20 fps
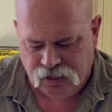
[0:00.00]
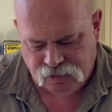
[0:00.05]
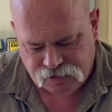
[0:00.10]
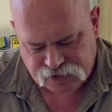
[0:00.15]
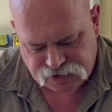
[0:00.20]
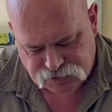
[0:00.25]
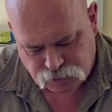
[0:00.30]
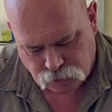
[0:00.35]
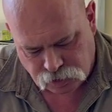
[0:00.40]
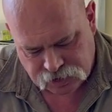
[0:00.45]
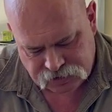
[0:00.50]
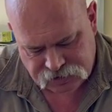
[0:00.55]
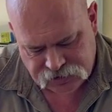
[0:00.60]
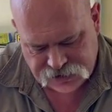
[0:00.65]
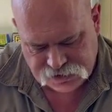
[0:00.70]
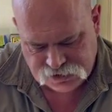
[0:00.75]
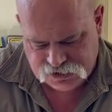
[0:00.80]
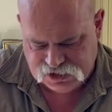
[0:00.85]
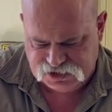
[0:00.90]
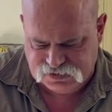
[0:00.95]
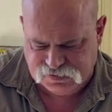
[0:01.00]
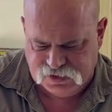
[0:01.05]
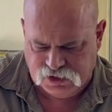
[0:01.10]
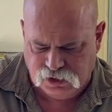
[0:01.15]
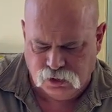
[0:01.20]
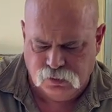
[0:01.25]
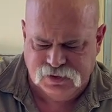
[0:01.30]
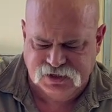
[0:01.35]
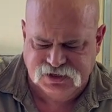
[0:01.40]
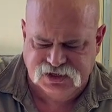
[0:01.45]
This one has been a
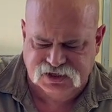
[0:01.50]
little bit